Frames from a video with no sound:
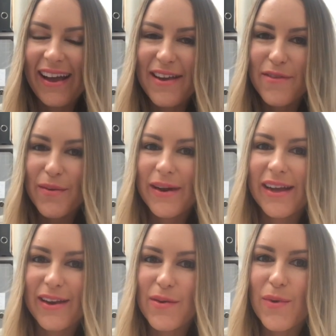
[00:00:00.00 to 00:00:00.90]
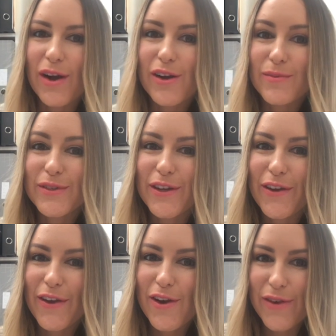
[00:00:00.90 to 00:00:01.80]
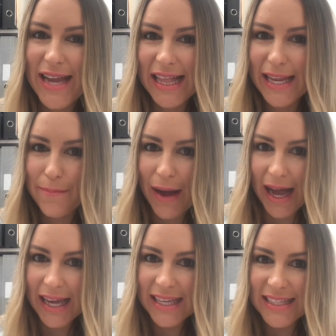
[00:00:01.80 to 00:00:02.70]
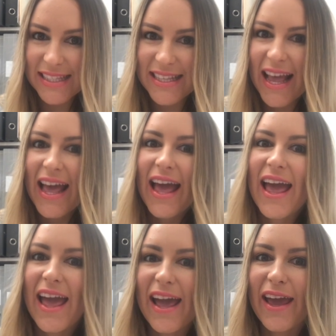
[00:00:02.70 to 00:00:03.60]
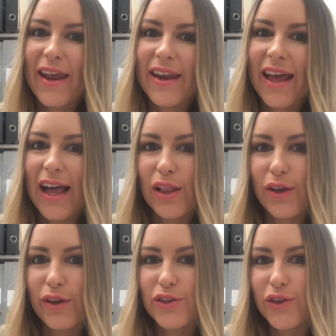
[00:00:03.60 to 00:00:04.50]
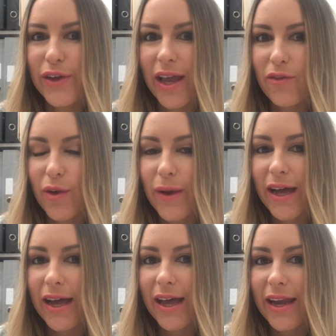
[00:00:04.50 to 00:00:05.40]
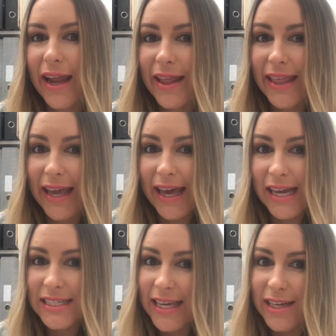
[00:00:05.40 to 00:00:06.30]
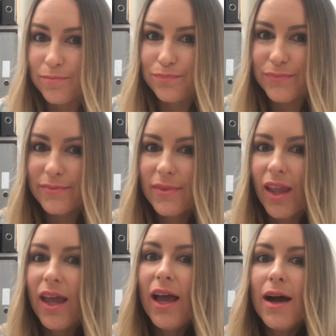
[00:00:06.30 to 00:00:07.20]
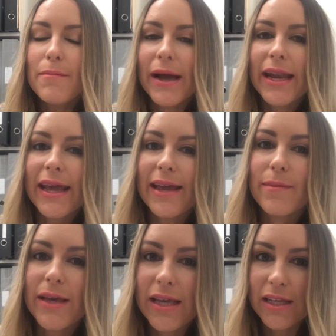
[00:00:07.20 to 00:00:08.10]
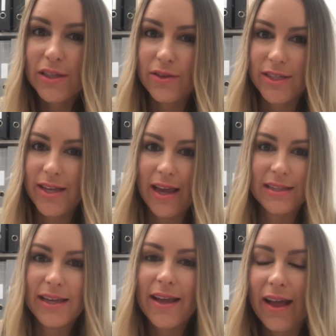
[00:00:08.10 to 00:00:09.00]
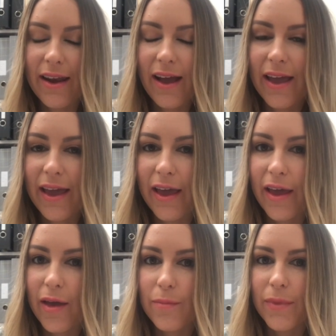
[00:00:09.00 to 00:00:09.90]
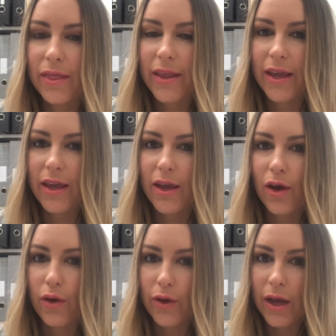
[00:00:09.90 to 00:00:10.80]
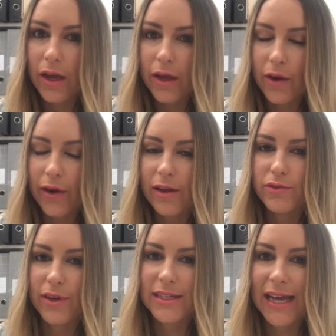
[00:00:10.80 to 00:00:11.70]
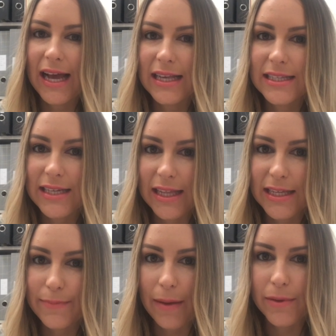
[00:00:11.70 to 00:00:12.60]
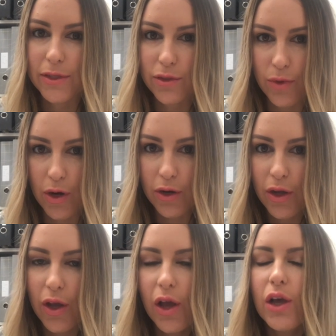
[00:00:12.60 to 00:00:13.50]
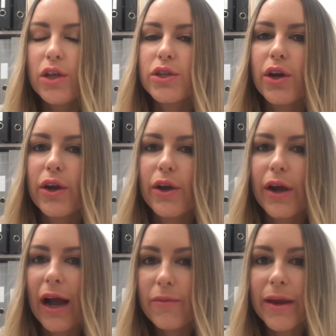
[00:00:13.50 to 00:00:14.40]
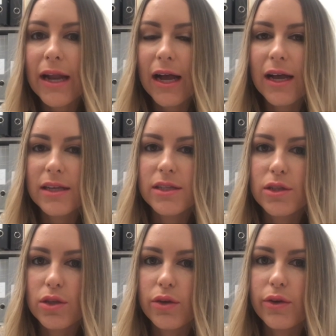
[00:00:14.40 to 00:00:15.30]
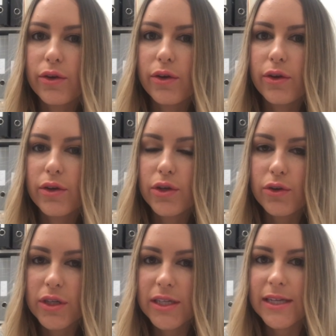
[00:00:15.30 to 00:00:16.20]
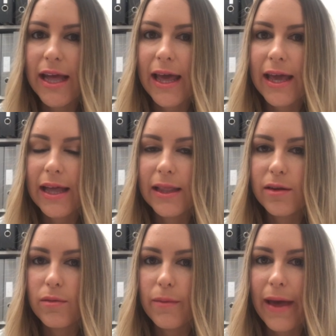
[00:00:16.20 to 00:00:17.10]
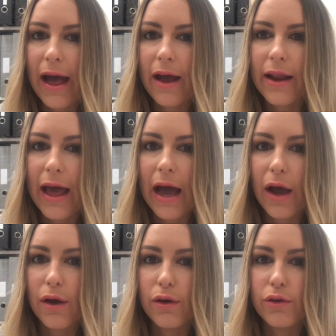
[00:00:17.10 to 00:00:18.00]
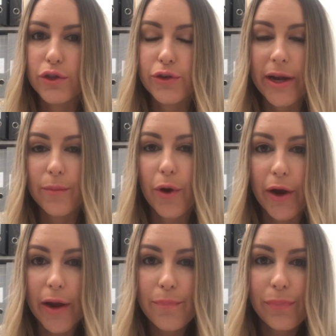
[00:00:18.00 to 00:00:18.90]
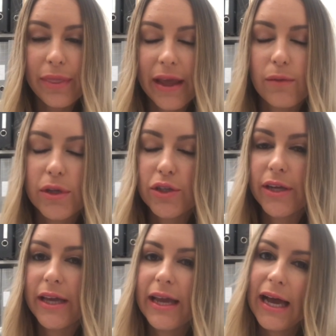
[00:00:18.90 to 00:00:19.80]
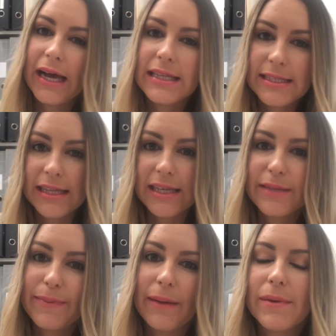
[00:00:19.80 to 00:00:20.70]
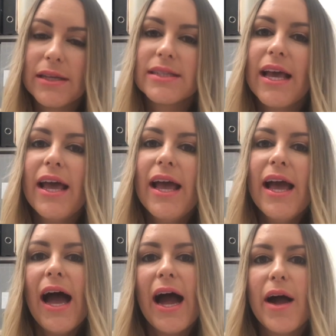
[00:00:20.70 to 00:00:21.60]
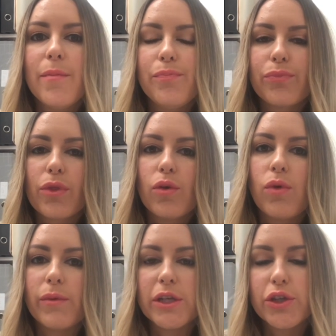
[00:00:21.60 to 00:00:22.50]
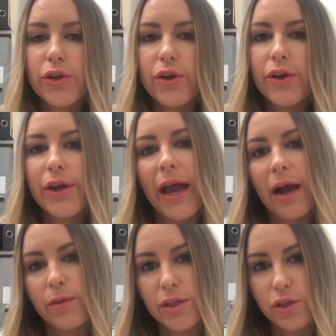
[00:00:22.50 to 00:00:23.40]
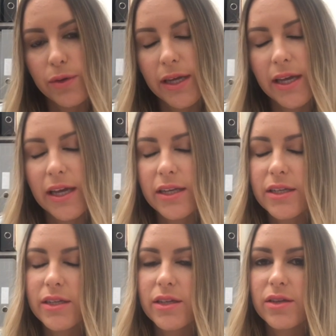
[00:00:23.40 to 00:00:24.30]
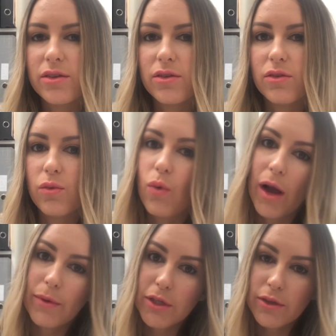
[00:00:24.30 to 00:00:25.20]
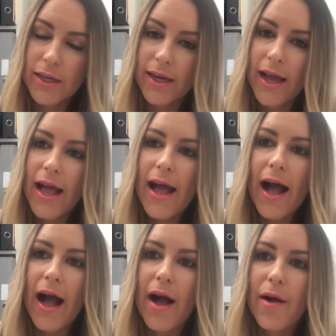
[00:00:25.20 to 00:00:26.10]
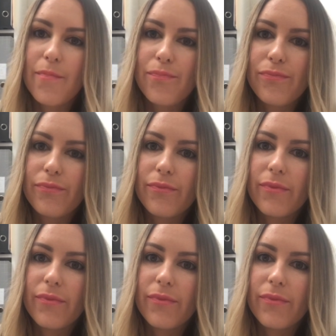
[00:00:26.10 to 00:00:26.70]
Hey everyone, welcome to Reality Bites and hello to everyone at the AHC. My name is Kristie Kesic and I am the owner and creative director at Stelios Papas Toowong. So I've been asked to talk to you today a little bit about our training program that we do here at Stelios Papas, um, what we do, how we do it, why we do it, um,